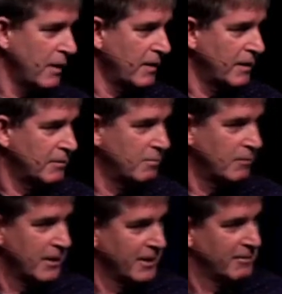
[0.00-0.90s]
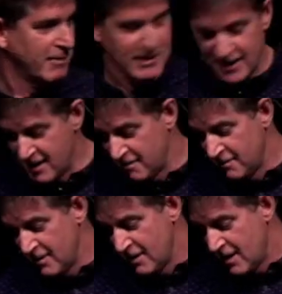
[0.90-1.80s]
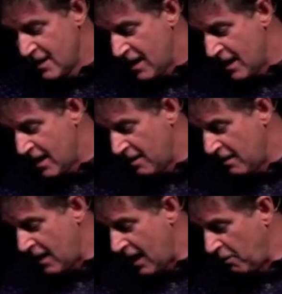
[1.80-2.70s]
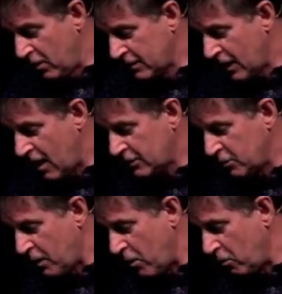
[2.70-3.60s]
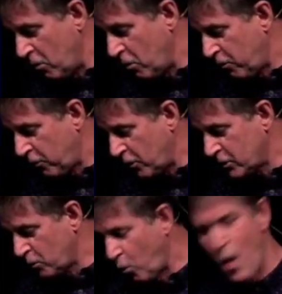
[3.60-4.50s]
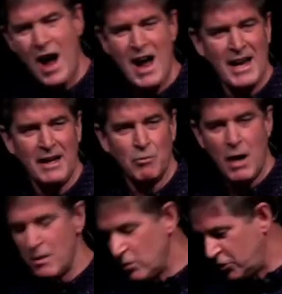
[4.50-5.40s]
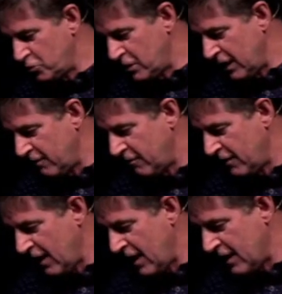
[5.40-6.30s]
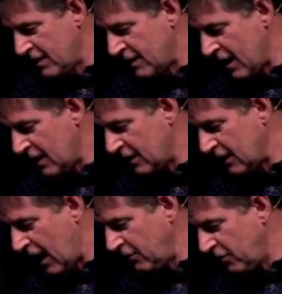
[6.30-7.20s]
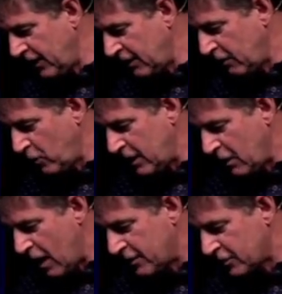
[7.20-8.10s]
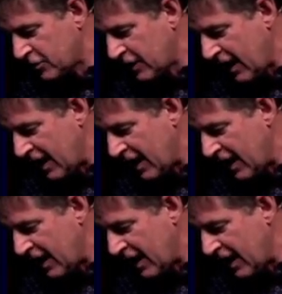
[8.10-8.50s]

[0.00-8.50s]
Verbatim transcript: really right now. Uh, I want to talk to you about first, why? Why would you give? And uh, I don't think we understand